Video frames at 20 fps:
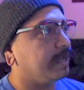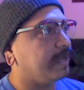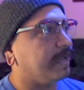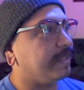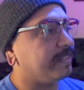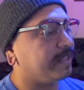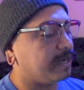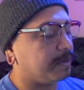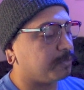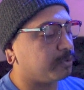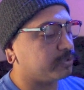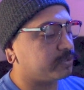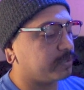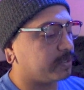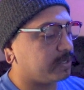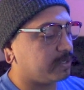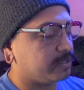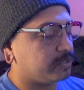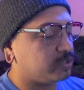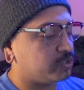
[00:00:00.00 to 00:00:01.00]
And then I'm also
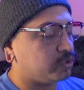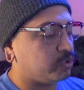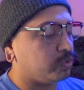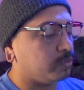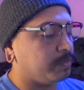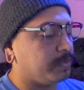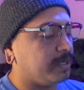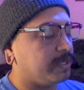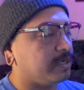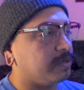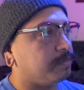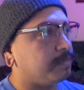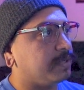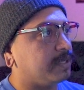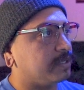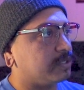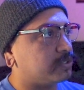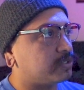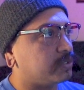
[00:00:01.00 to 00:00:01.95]
going to zoom in a bit.